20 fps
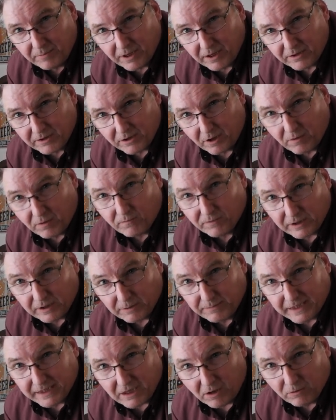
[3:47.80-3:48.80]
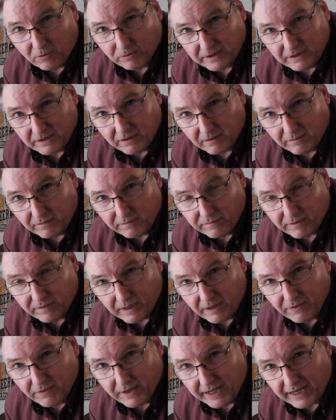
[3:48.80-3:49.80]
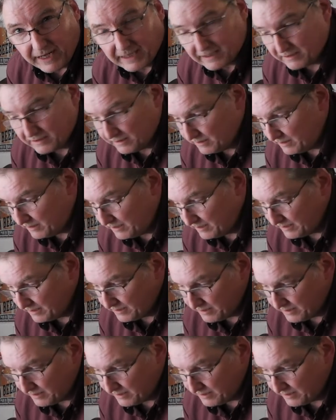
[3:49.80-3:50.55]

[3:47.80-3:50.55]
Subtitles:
but hopefully it'll be cold enough, and then I can